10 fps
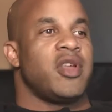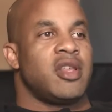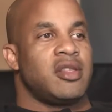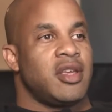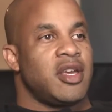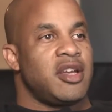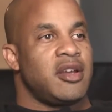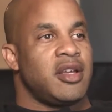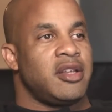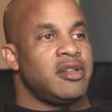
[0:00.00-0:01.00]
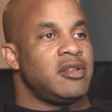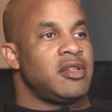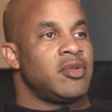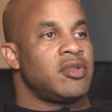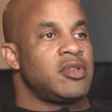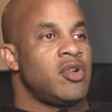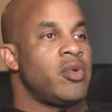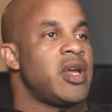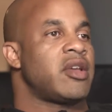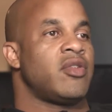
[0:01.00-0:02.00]
looming in the air, and there was
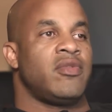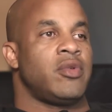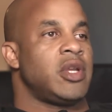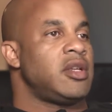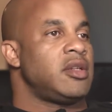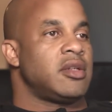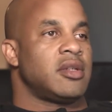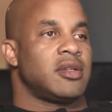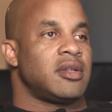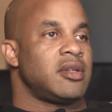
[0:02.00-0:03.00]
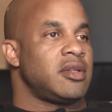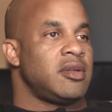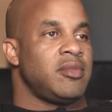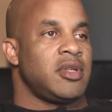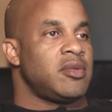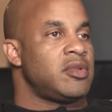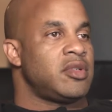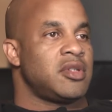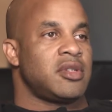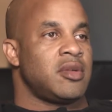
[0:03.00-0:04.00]
no way I could avoid it. I mean, it
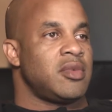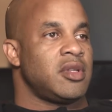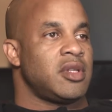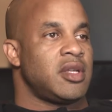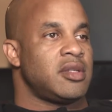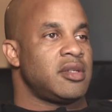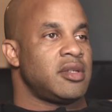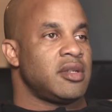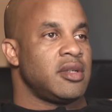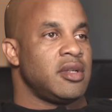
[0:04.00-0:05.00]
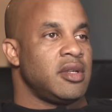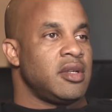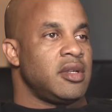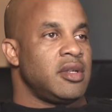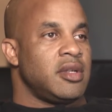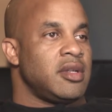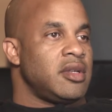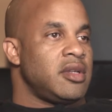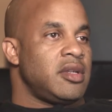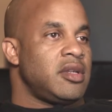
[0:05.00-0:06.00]
was just something that's,
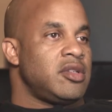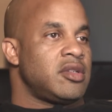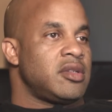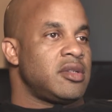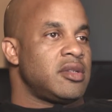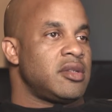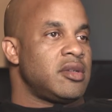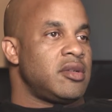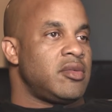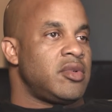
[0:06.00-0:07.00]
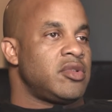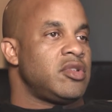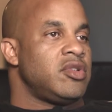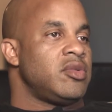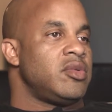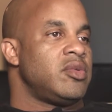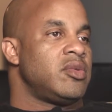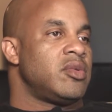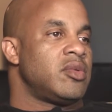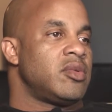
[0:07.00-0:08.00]
it, it just, you know, once
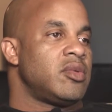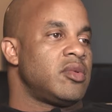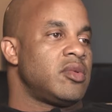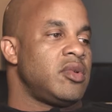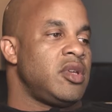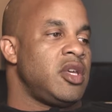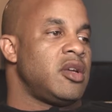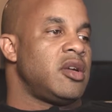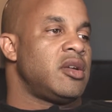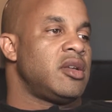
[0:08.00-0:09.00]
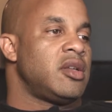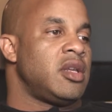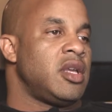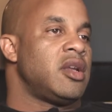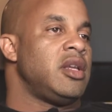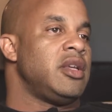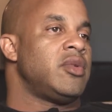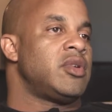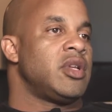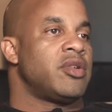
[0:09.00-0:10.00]
you here legally
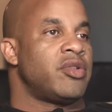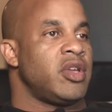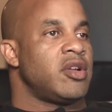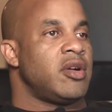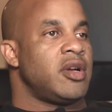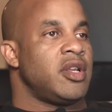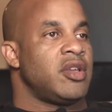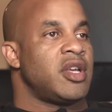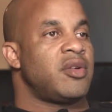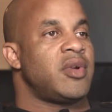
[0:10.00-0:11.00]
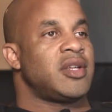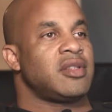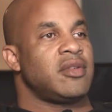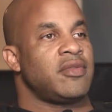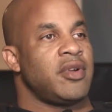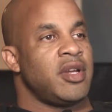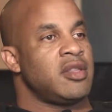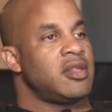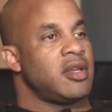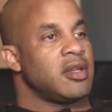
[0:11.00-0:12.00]
you owning a green card and you get arrested for
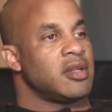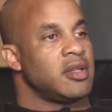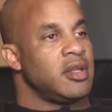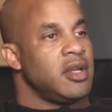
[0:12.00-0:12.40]
anything